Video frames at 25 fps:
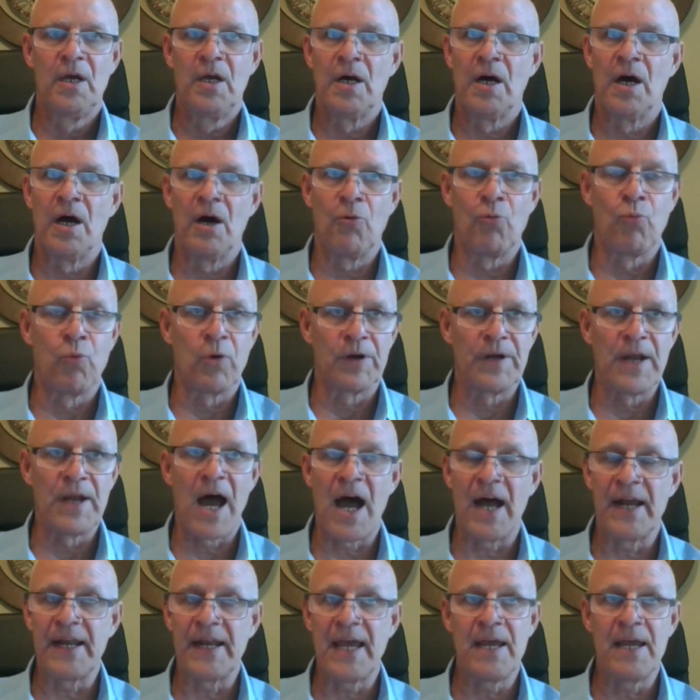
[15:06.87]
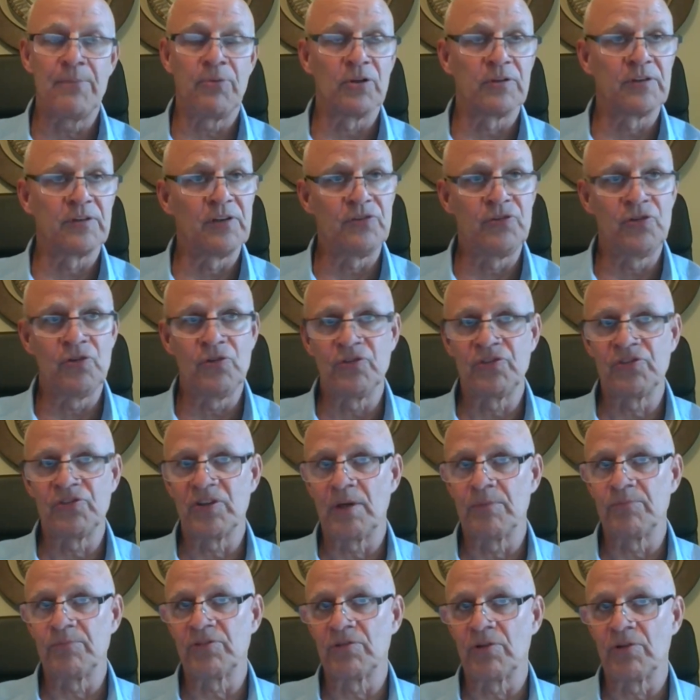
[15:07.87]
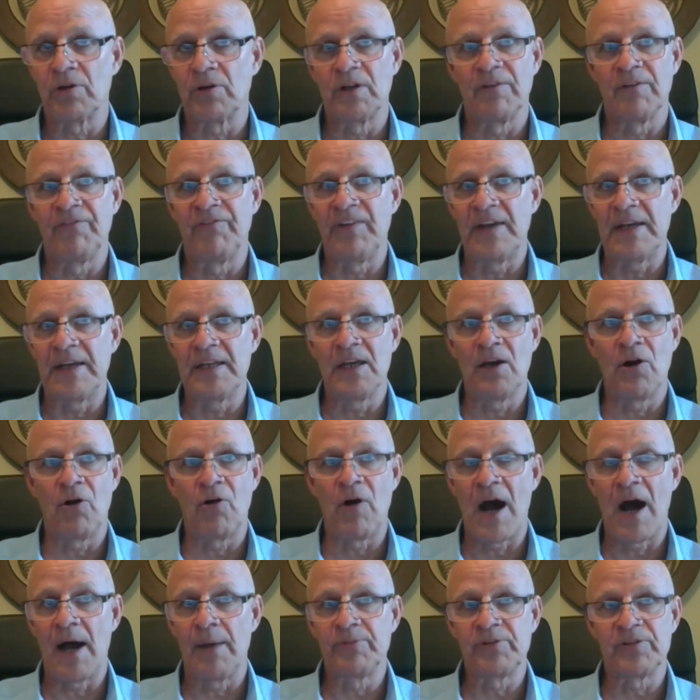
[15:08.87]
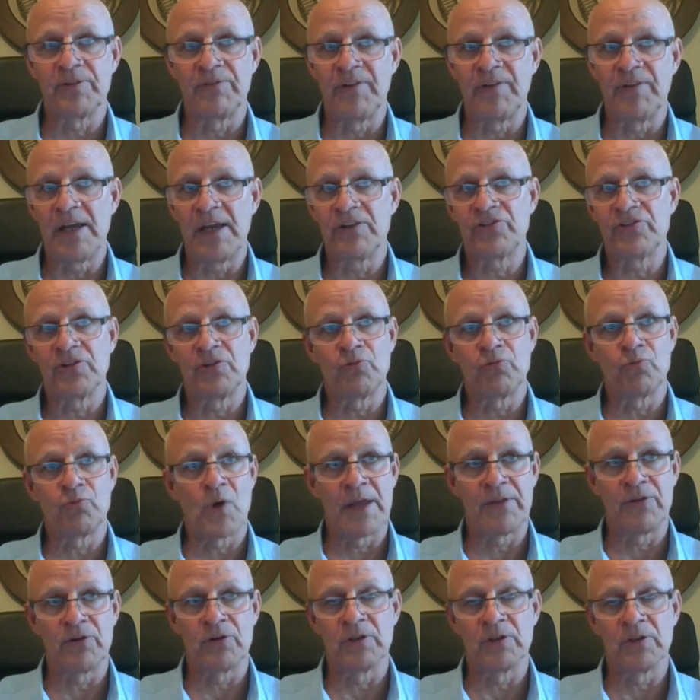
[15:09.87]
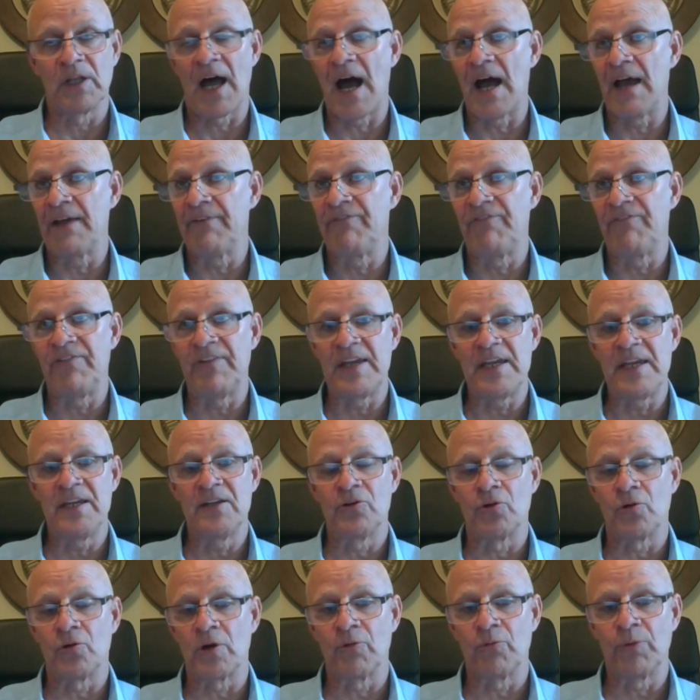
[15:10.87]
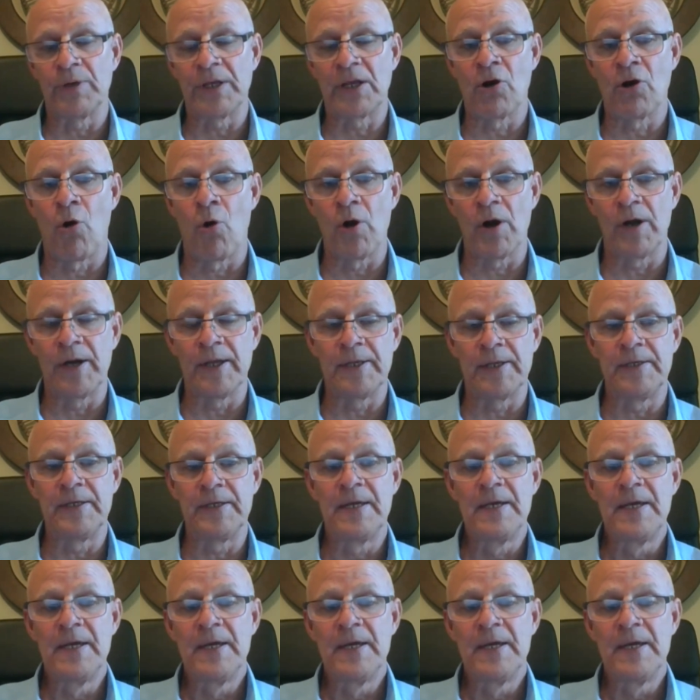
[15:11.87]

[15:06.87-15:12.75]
we're not able to do some sort of video observation, whether live feed or recorded,